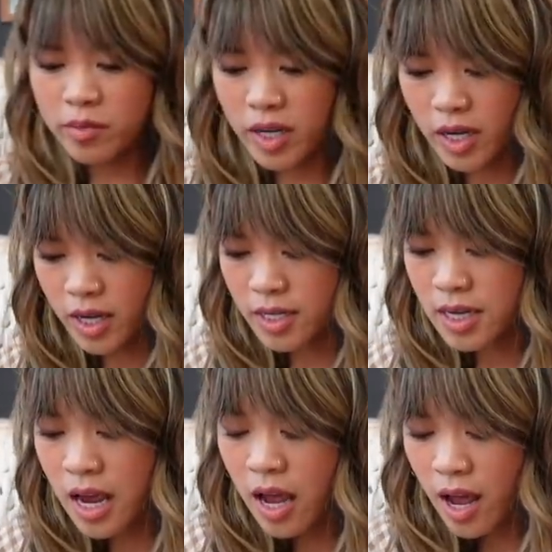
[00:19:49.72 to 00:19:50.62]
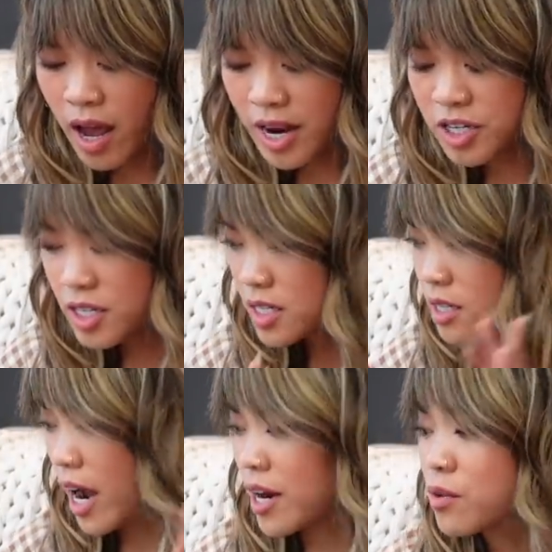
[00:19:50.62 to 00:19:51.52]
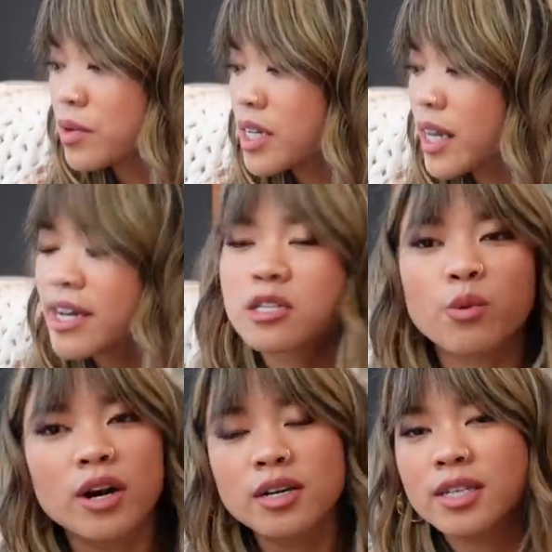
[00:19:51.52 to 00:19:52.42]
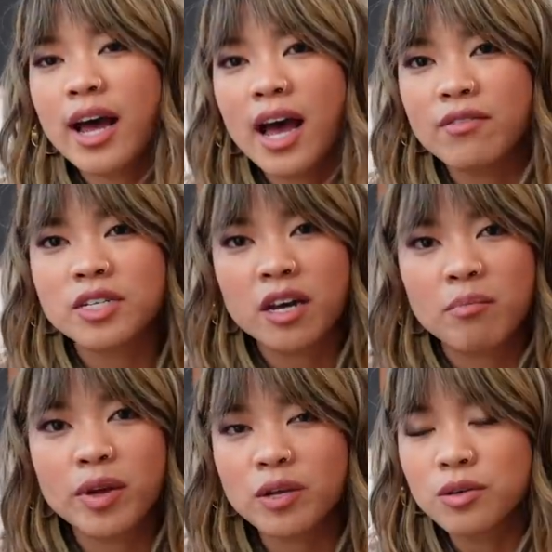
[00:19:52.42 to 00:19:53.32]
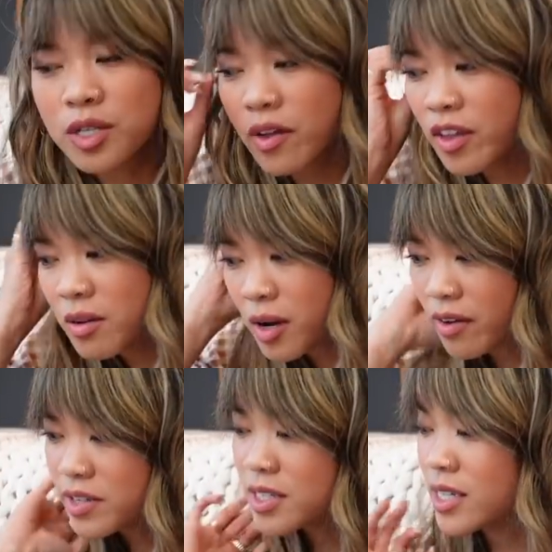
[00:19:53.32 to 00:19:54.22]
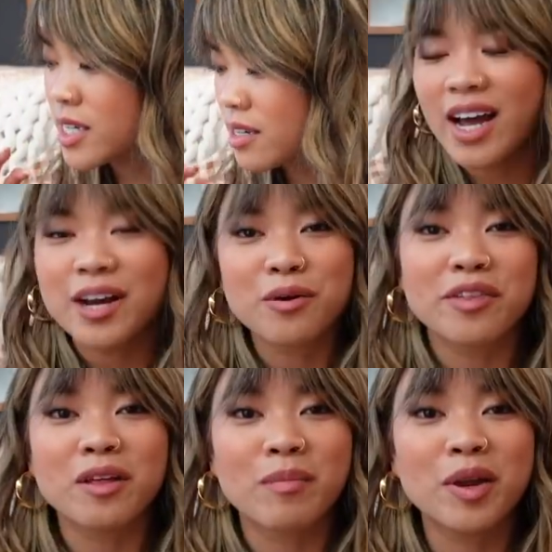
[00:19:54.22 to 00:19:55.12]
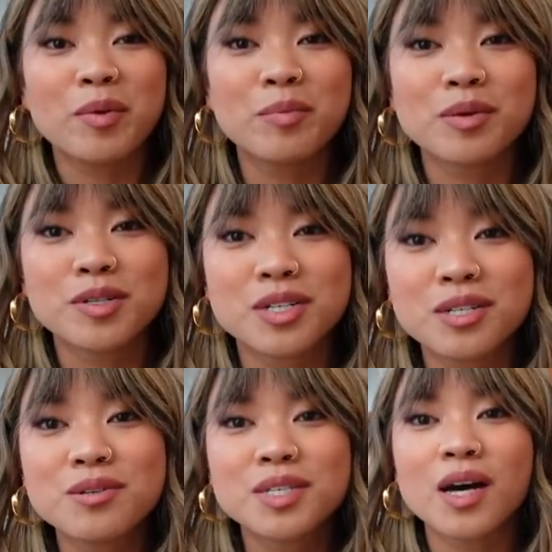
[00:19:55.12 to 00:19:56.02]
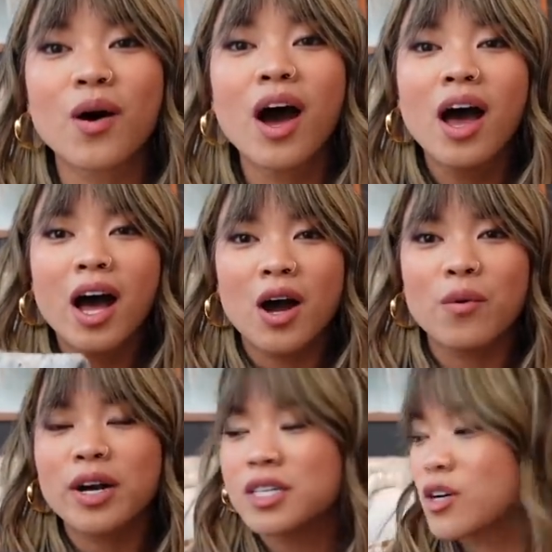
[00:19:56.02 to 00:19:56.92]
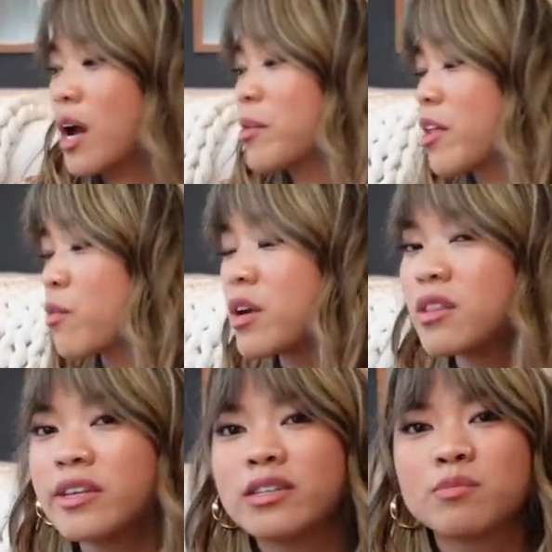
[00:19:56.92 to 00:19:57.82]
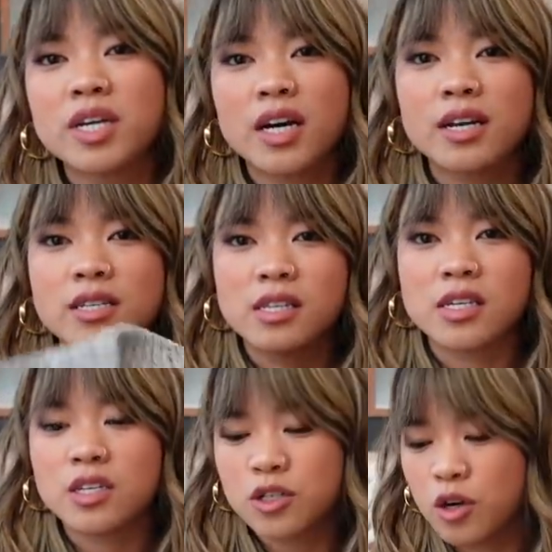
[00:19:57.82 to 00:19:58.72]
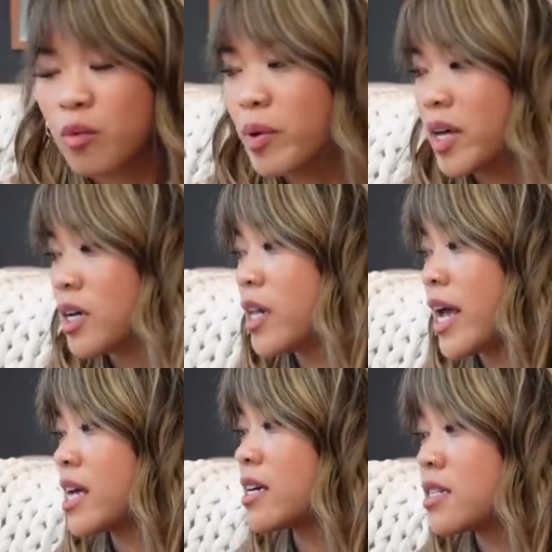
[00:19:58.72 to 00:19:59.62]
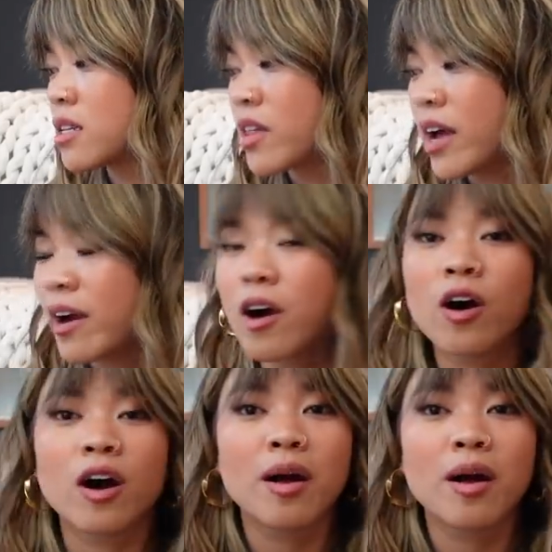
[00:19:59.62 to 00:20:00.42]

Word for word: because I just, I don't really like sweaters that have a ton of pills on them, obviously. I don't think many people do, so I wanted to grab another one of these because these don't pill and they are